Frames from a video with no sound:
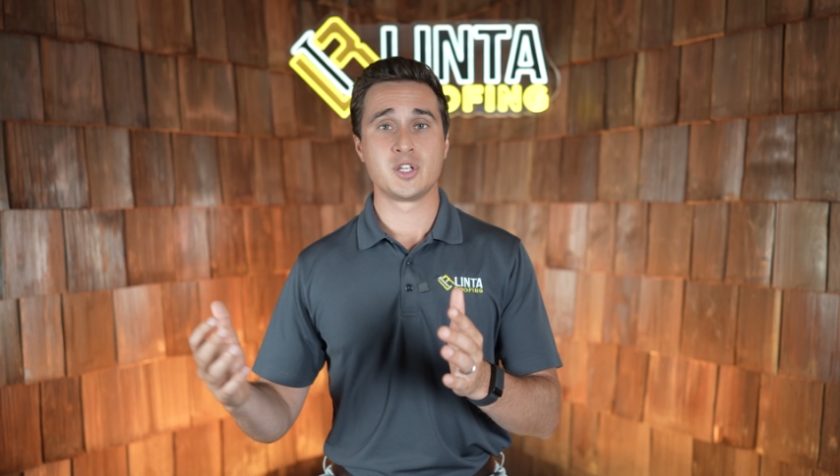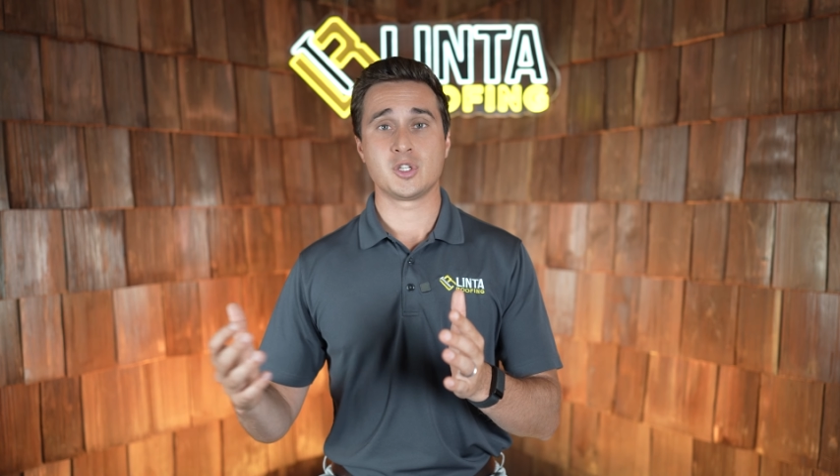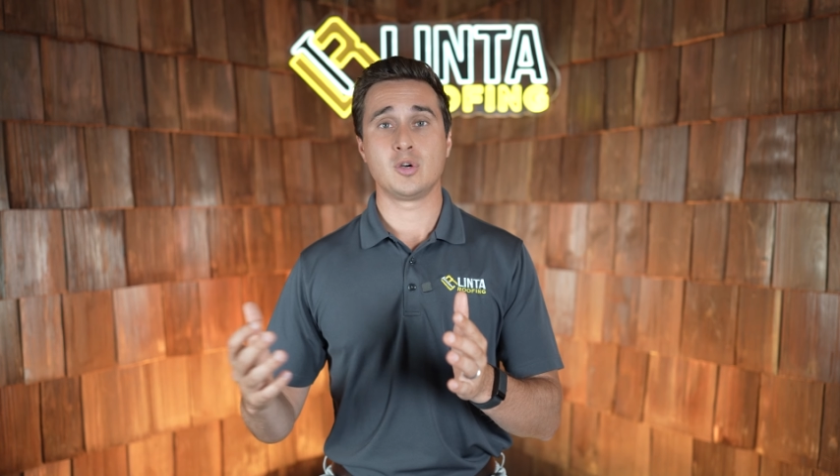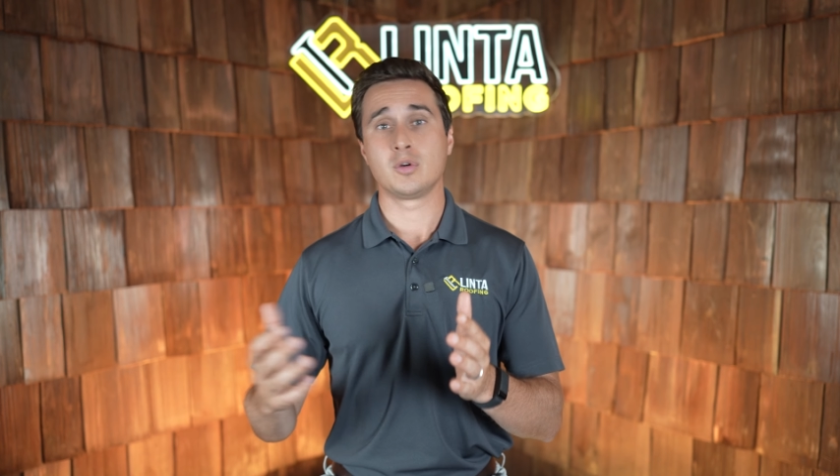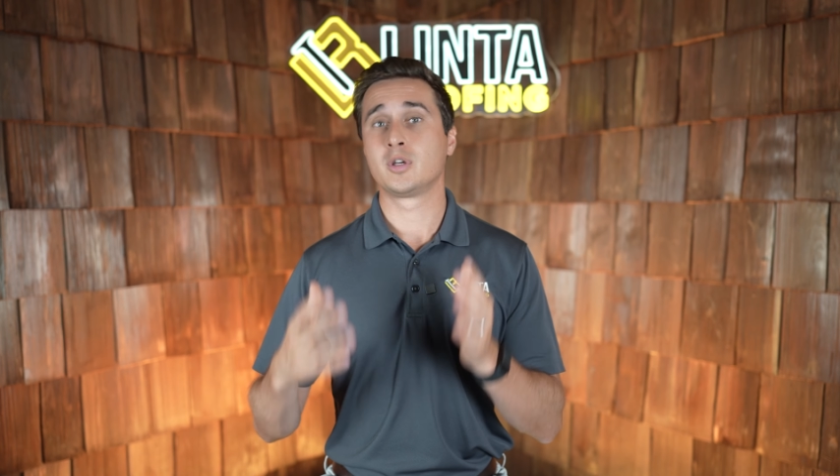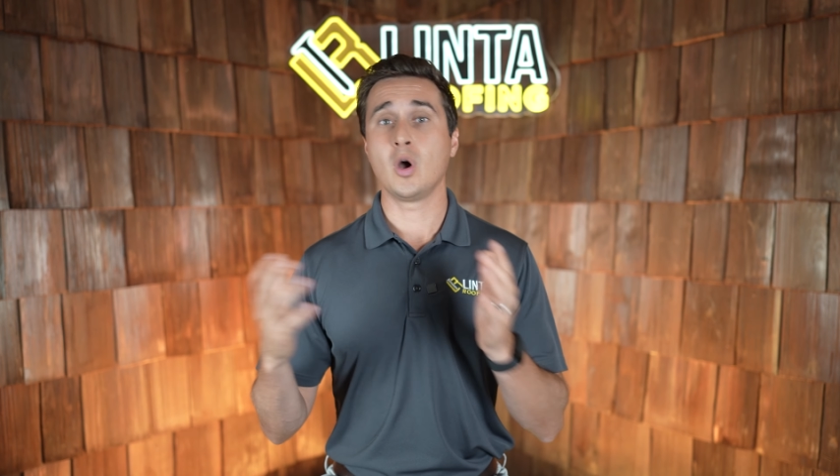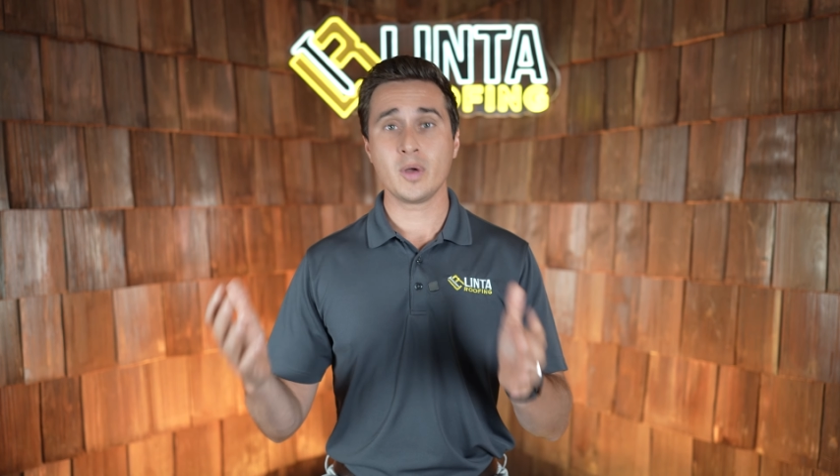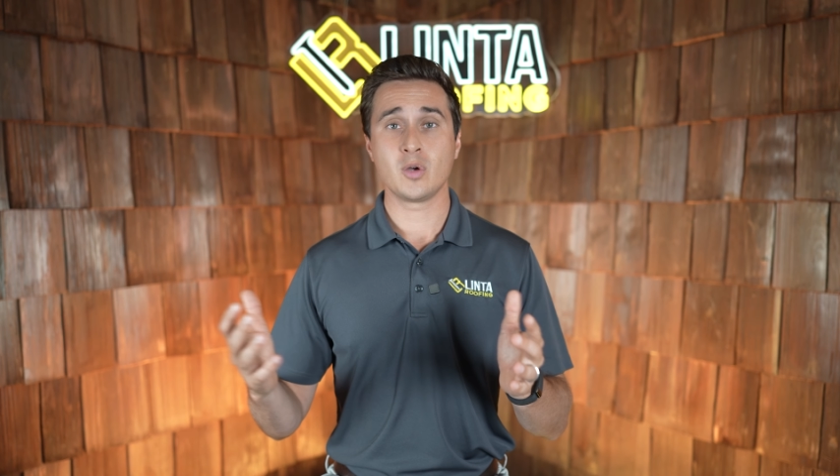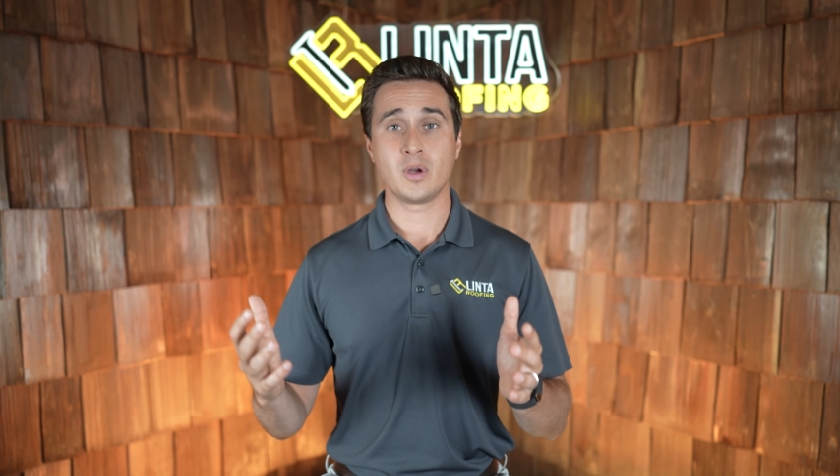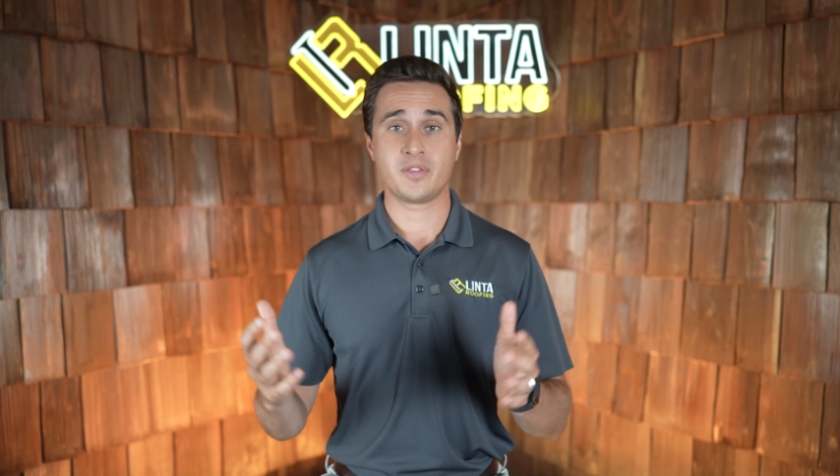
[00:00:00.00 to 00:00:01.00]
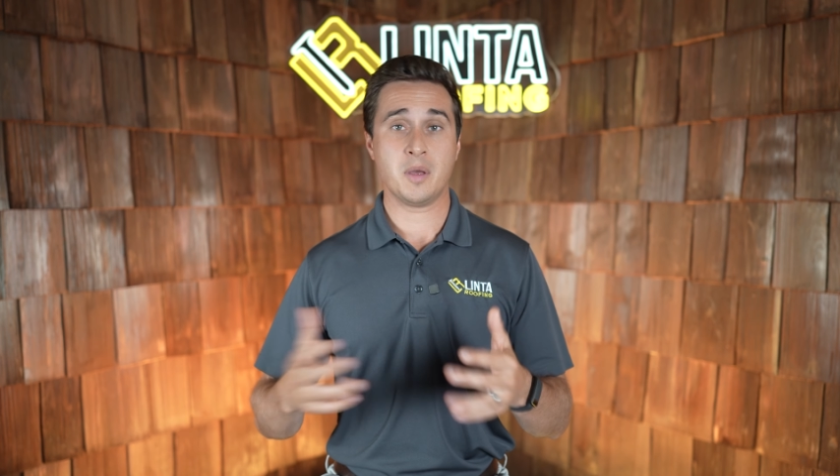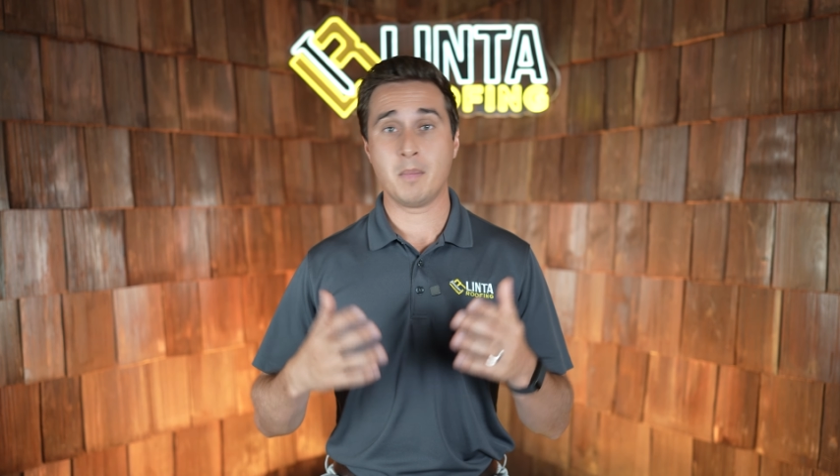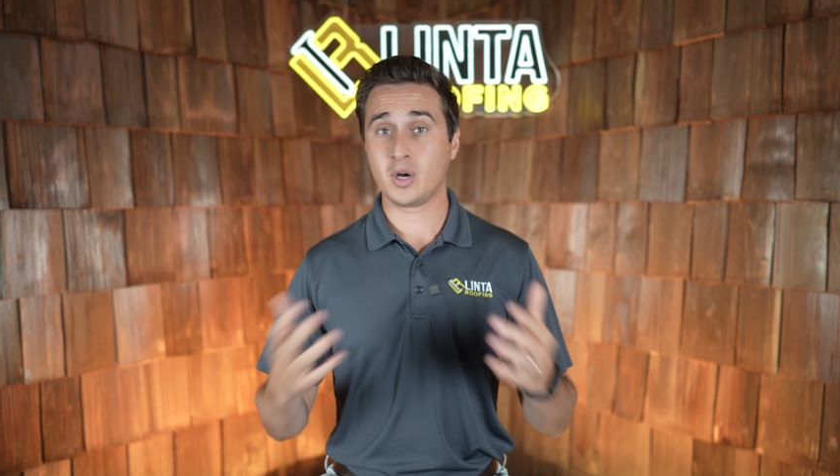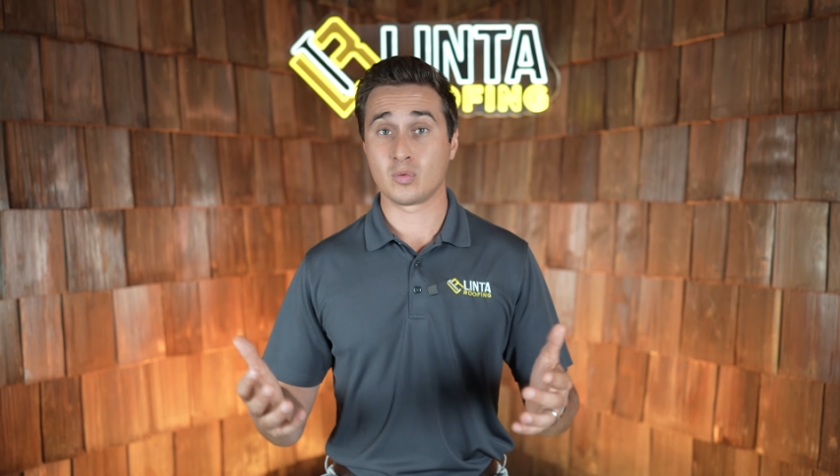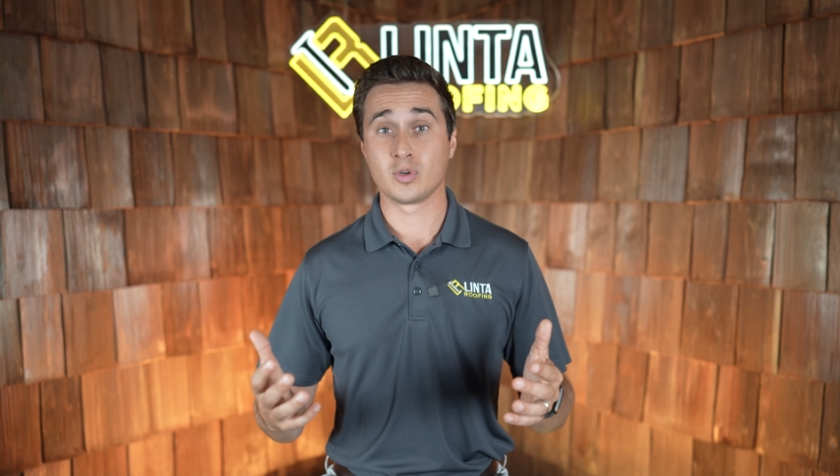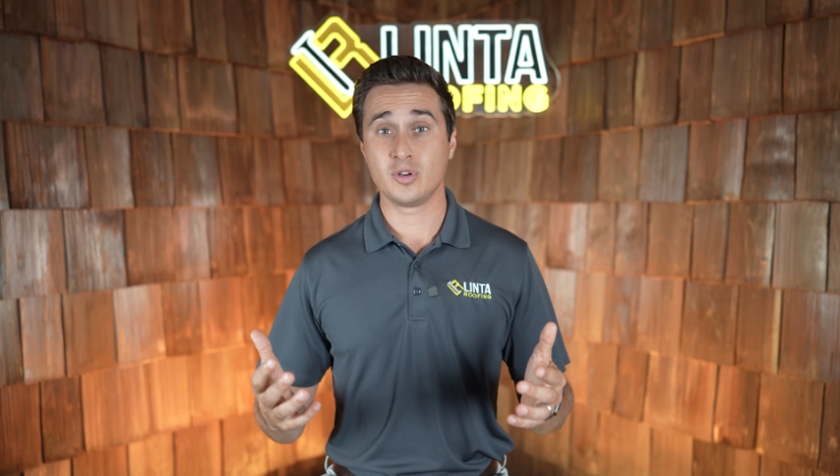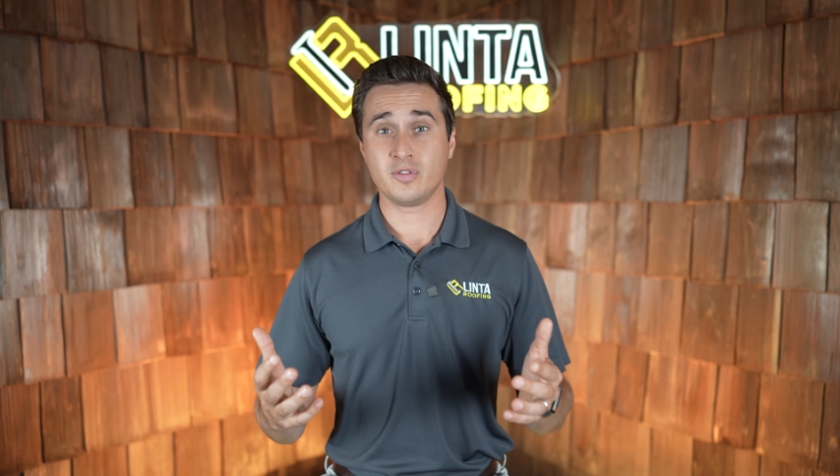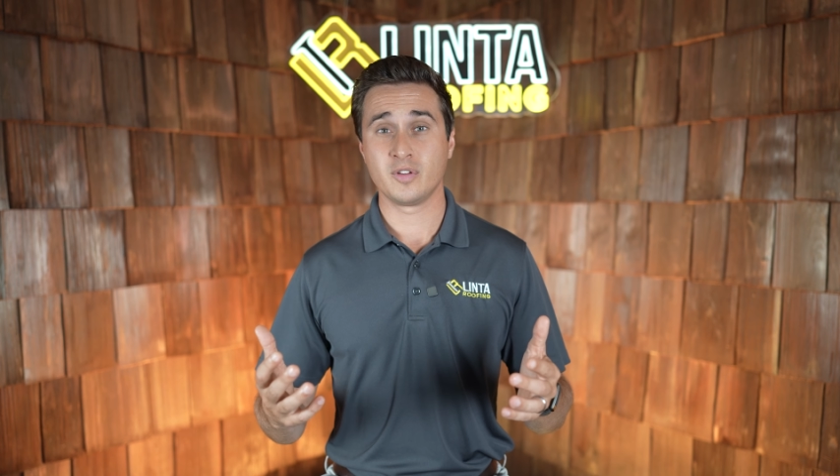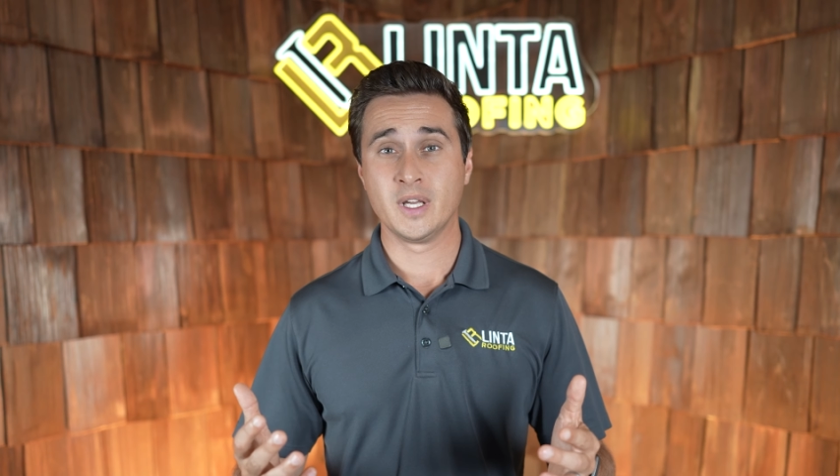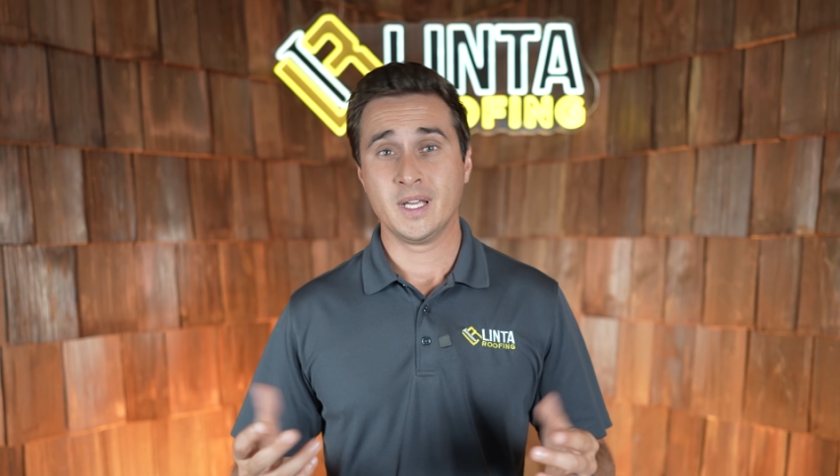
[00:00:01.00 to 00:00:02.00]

So going with a metal roof,